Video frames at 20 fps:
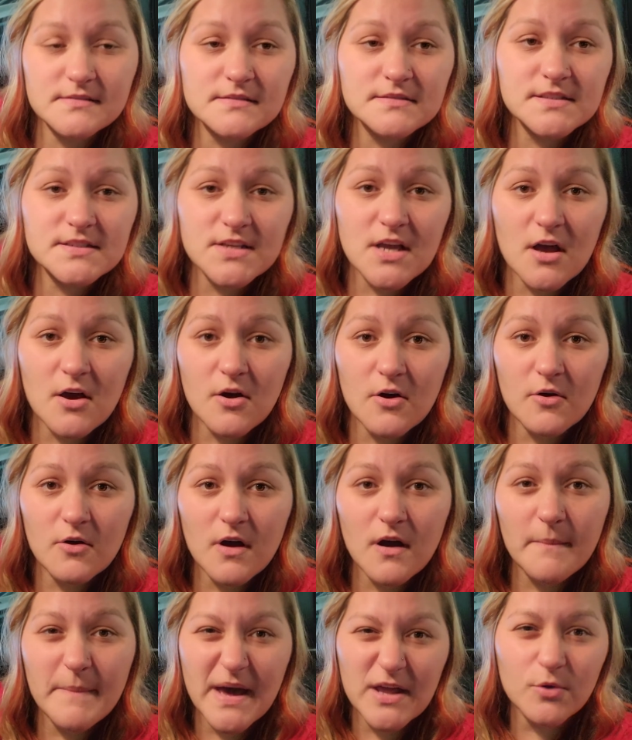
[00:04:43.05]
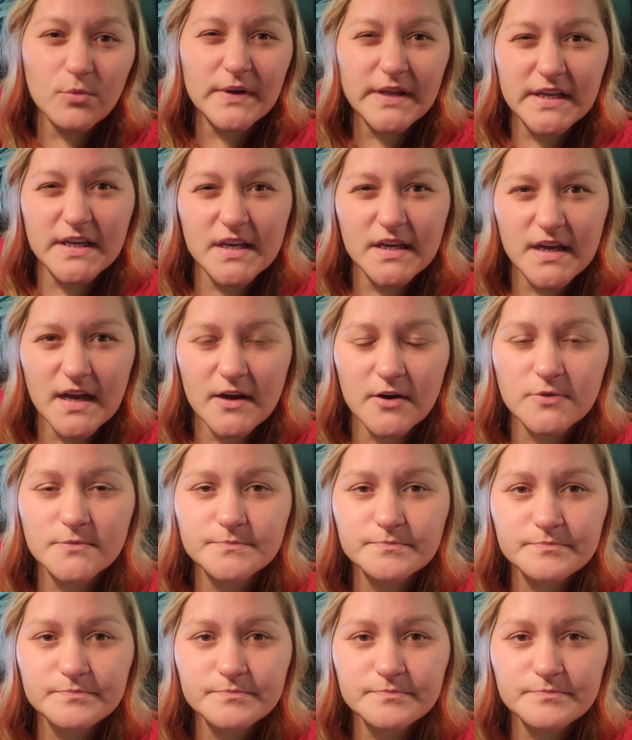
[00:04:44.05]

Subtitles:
so about a week ago,